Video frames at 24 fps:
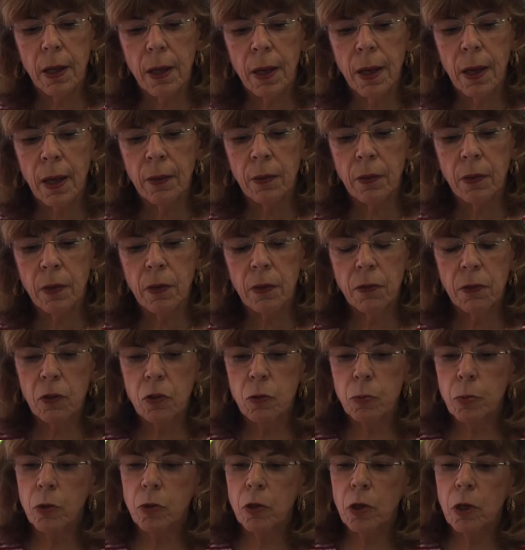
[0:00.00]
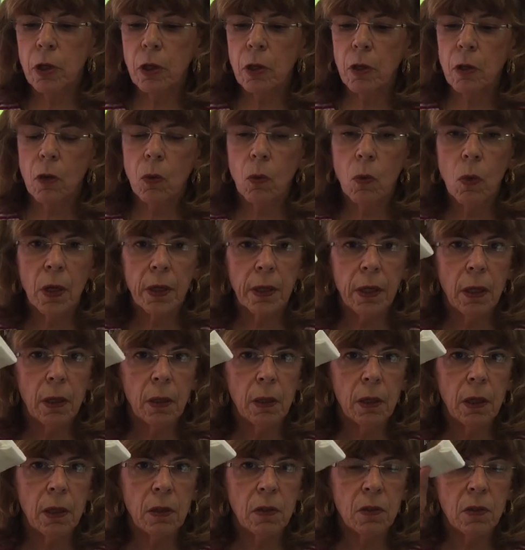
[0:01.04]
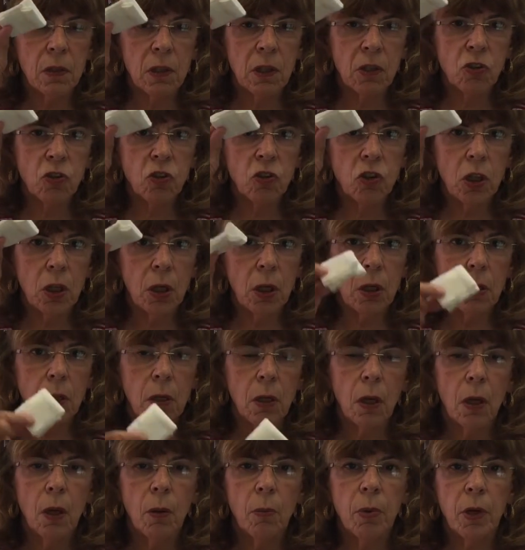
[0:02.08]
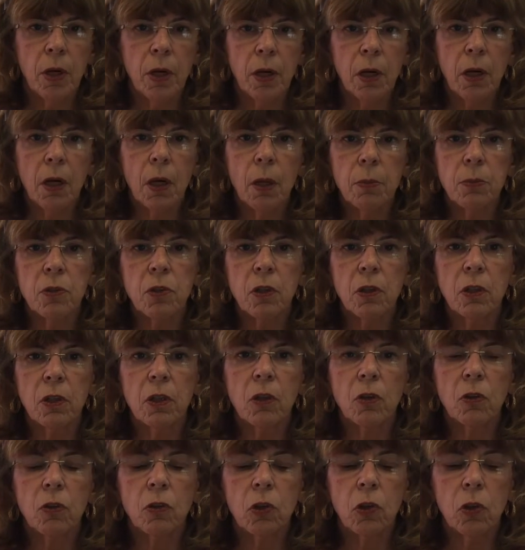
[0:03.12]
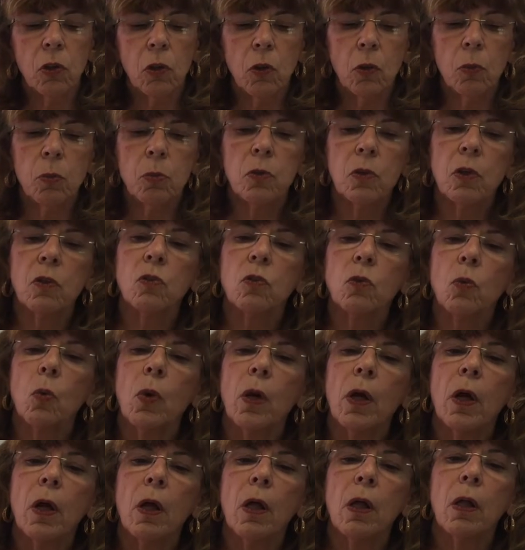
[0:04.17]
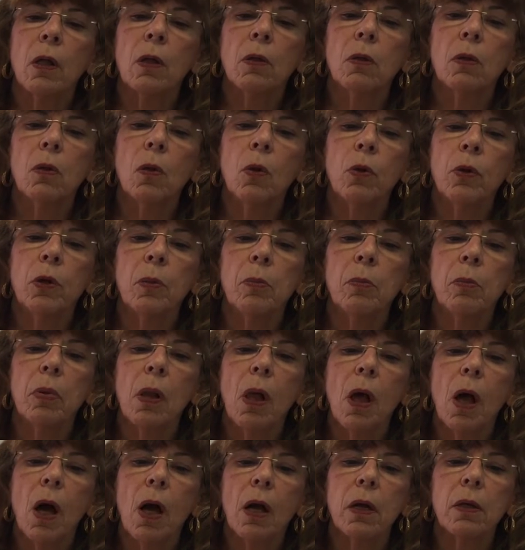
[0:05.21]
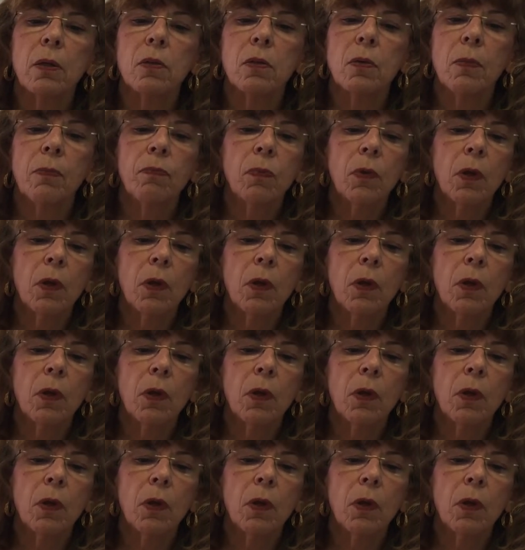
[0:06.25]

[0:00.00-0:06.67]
And this particular one is in a sheet, but it comes in little cubes as well, or in blocks.